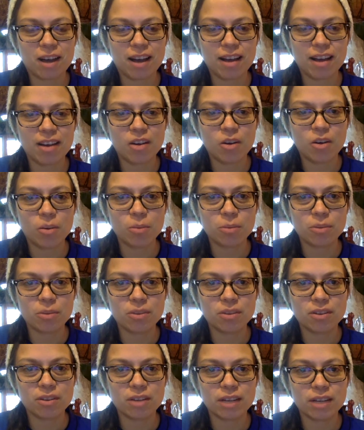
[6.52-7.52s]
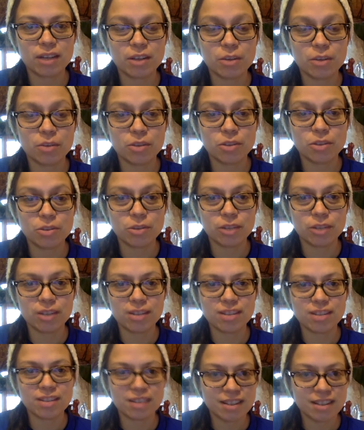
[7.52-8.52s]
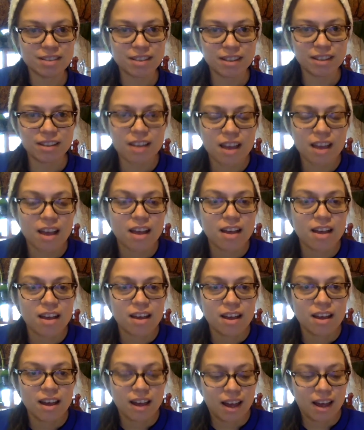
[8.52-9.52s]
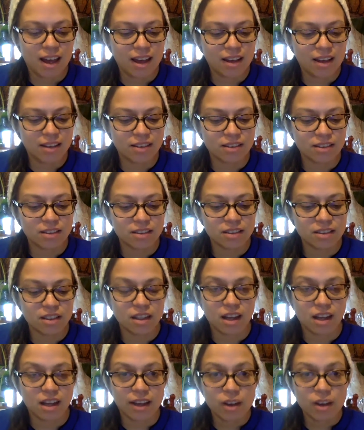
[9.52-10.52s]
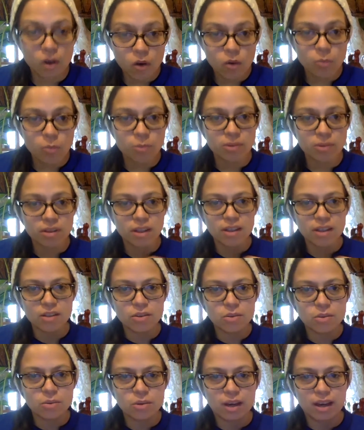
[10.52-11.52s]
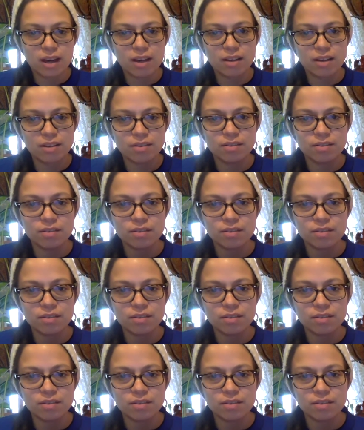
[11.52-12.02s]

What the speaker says: hope that you've enjoyed this lesson, and I hope that you have